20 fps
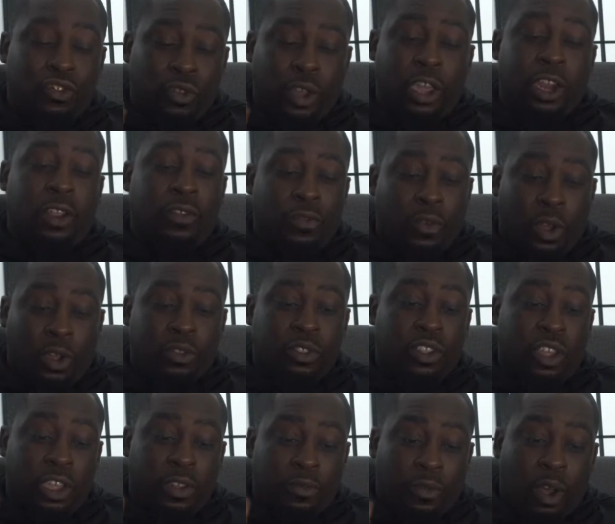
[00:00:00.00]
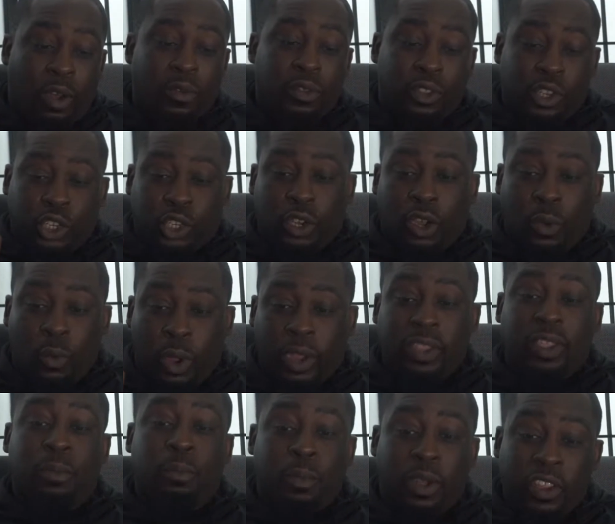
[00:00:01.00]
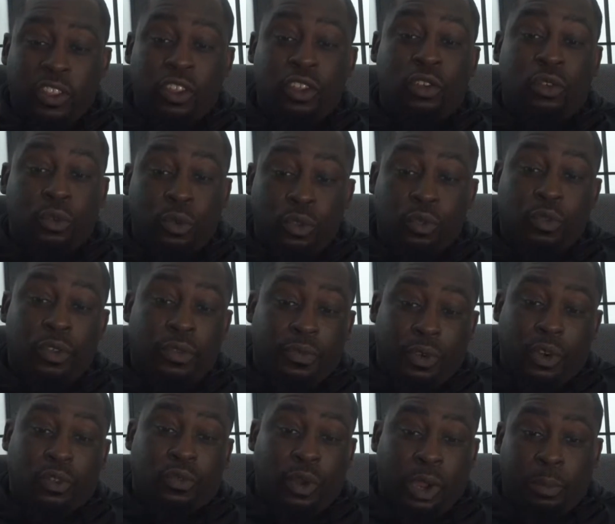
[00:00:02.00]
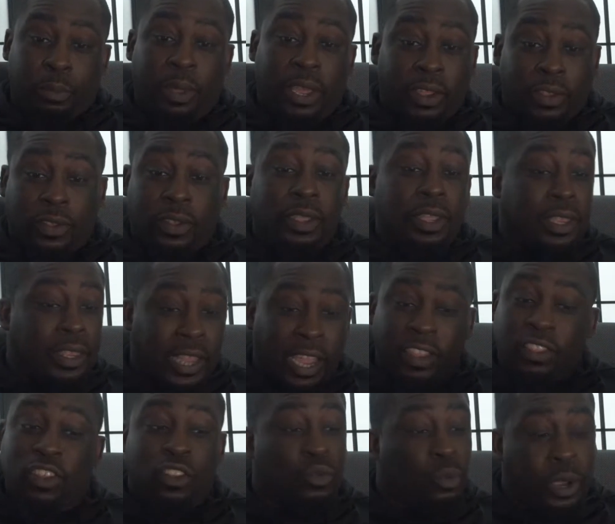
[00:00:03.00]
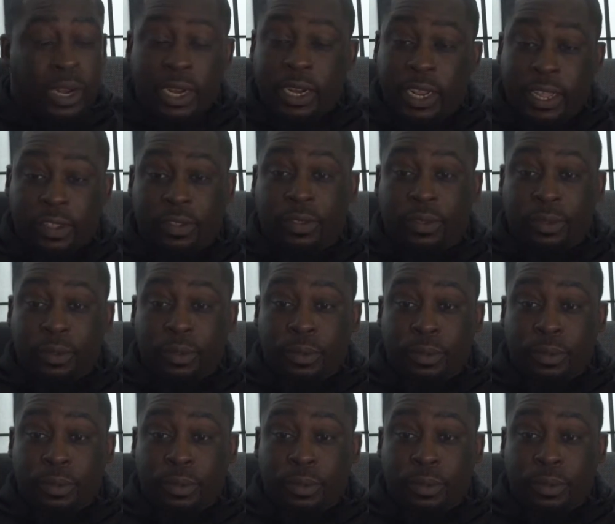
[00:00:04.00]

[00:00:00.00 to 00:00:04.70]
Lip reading: trade involving Deshaun Watson must include 3 first round picks. That's just what it is.